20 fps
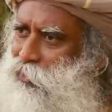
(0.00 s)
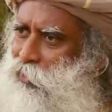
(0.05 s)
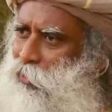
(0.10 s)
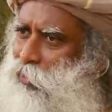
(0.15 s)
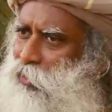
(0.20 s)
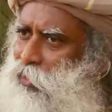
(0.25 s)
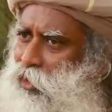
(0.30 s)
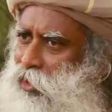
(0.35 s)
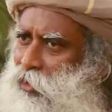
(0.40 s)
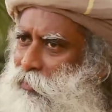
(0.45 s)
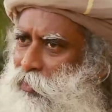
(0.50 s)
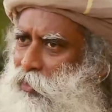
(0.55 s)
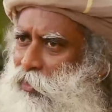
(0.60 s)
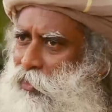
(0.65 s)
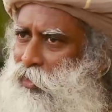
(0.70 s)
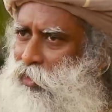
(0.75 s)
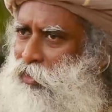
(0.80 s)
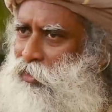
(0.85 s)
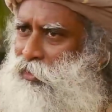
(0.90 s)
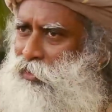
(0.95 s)
Only
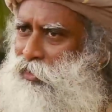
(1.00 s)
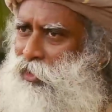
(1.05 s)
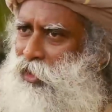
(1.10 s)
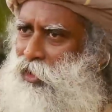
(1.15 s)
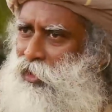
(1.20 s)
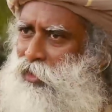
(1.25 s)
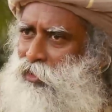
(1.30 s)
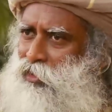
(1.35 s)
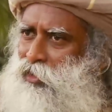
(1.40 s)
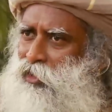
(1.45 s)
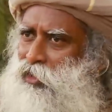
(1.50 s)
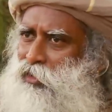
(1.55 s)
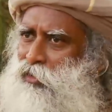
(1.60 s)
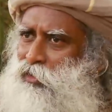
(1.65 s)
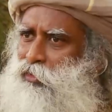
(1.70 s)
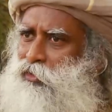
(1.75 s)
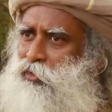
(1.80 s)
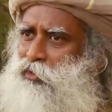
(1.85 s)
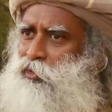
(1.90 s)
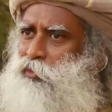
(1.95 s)
because they did
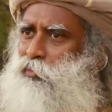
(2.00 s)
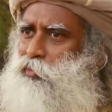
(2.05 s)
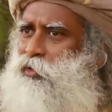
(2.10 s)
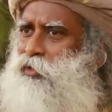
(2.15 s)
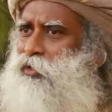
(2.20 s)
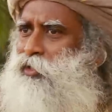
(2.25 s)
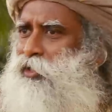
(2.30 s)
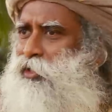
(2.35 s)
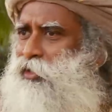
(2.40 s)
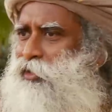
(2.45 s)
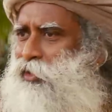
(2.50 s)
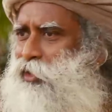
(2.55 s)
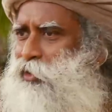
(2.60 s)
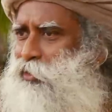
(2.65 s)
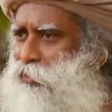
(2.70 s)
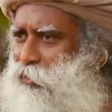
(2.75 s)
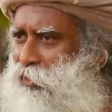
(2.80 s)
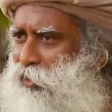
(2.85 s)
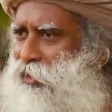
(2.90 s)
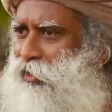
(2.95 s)
those stupid things that
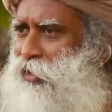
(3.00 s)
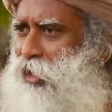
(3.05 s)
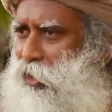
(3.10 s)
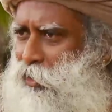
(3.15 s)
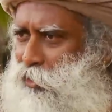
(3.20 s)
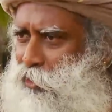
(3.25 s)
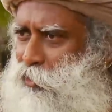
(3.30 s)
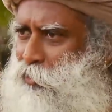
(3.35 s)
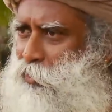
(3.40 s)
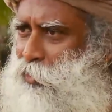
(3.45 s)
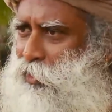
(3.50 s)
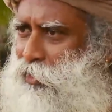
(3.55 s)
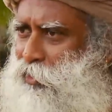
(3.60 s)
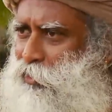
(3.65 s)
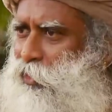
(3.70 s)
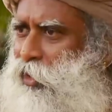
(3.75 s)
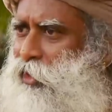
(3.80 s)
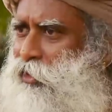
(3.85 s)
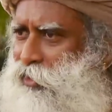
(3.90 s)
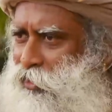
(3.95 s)
you think are stupid,
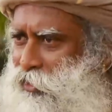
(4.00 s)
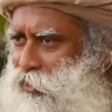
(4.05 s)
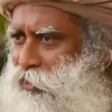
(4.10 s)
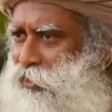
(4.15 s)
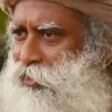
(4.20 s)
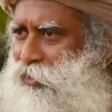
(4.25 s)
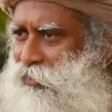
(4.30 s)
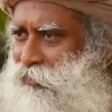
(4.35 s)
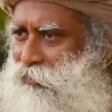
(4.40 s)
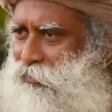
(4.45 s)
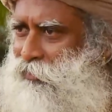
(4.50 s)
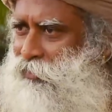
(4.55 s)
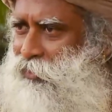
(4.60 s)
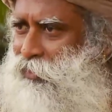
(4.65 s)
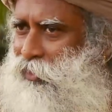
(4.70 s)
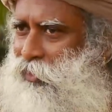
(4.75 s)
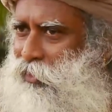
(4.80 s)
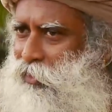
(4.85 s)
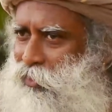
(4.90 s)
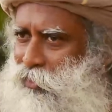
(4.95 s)
you exist.
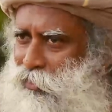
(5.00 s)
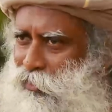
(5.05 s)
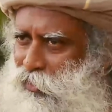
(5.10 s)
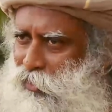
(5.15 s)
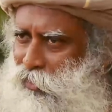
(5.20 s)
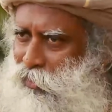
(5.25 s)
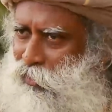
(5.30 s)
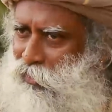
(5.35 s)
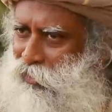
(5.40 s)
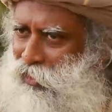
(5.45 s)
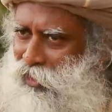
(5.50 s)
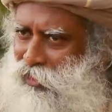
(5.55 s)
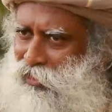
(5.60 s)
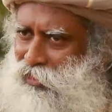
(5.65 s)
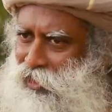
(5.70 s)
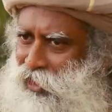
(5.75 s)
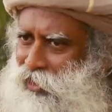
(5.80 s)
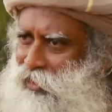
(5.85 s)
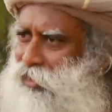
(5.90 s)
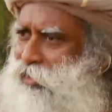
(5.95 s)
So let's
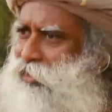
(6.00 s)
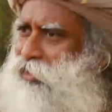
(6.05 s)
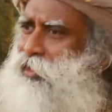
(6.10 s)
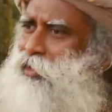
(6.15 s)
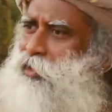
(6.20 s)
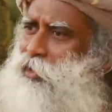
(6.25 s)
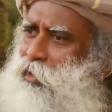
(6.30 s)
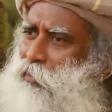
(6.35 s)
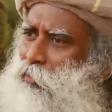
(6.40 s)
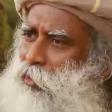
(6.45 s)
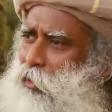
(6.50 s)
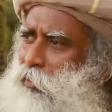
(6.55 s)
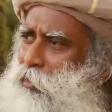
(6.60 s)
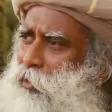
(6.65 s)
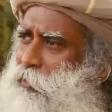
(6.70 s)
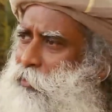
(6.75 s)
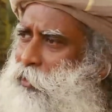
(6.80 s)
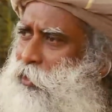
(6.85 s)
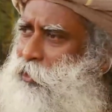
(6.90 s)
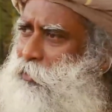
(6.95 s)
get the things in
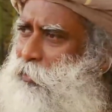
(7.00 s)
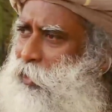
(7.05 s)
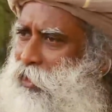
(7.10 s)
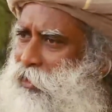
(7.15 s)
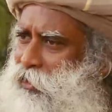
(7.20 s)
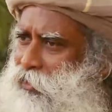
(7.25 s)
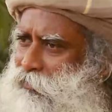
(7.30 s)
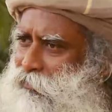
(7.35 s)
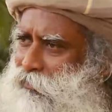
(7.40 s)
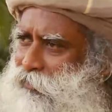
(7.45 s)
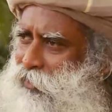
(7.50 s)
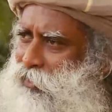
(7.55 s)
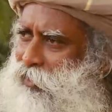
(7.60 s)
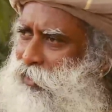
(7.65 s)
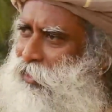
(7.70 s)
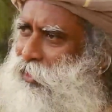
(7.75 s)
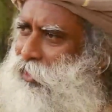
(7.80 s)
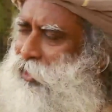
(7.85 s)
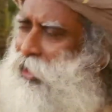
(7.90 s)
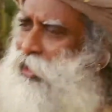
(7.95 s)
proper perspective.
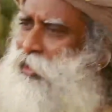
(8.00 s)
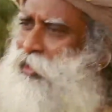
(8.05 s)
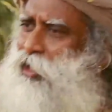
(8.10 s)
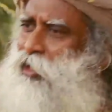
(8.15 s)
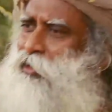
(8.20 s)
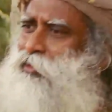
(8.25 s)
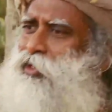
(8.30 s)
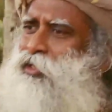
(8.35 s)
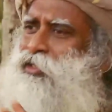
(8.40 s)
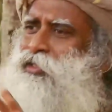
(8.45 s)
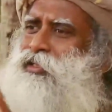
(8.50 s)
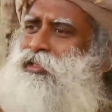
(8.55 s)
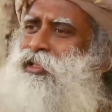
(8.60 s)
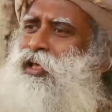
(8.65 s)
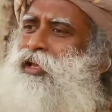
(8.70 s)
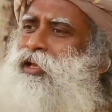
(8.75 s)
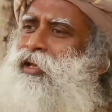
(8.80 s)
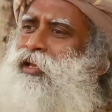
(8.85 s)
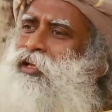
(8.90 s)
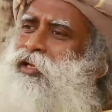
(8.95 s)
Right now there is a
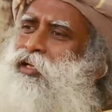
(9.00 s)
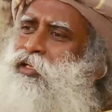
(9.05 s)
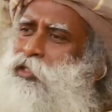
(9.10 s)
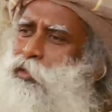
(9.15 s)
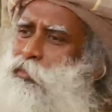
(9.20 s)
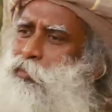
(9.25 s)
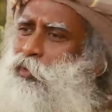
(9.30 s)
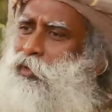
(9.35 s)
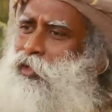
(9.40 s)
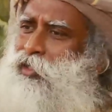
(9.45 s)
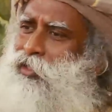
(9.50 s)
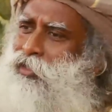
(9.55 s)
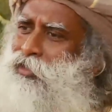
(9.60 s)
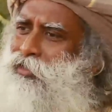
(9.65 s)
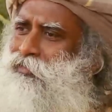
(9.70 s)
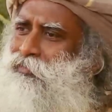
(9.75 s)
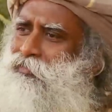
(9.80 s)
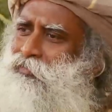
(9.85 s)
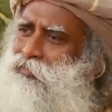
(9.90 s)
Dhyanalinga temple here.